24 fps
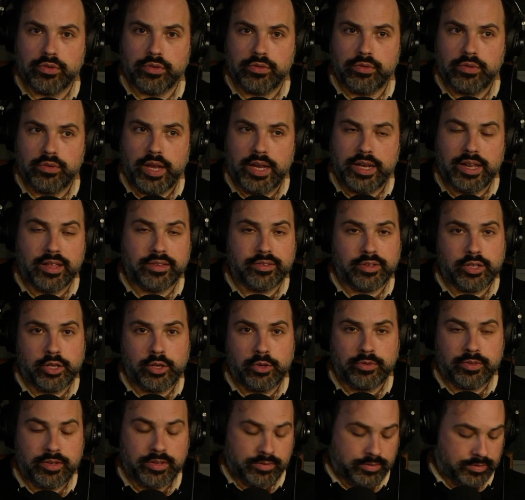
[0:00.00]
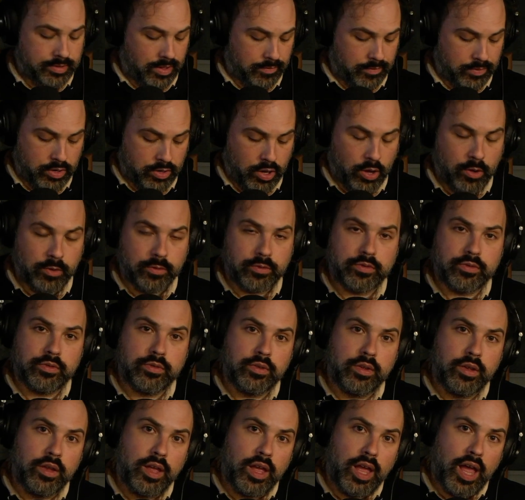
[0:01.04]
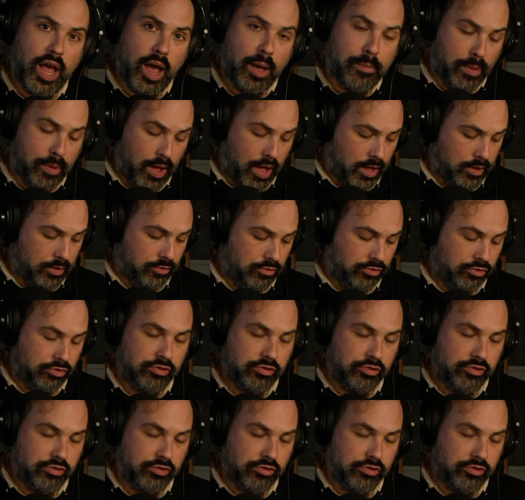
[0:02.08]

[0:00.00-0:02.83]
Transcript: and doesn't use these 7 notes a bunch.